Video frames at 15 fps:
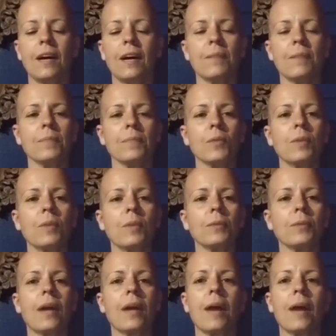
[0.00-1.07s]
we
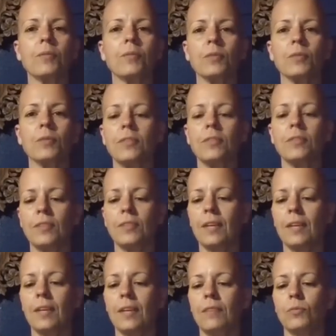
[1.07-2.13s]
perhaps received
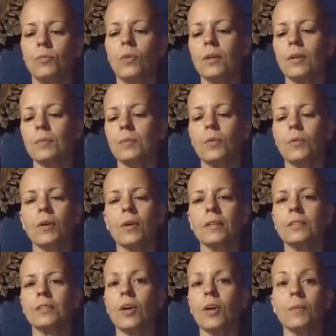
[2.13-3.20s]
one or more
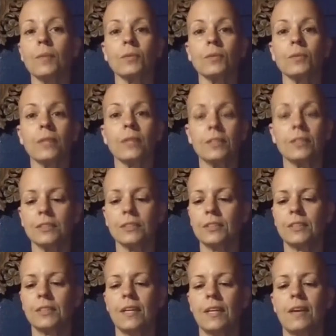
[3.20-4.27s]
Dharma riddles
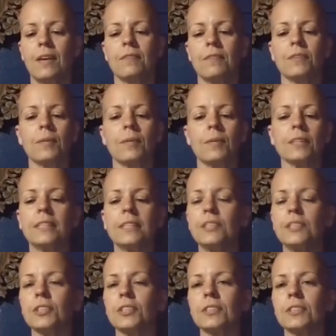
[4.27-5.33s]
from our
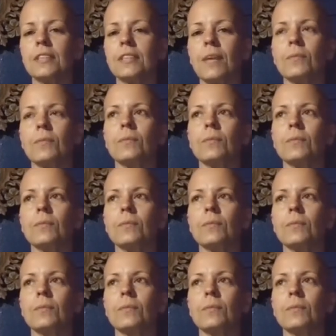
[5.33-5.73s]
teachers that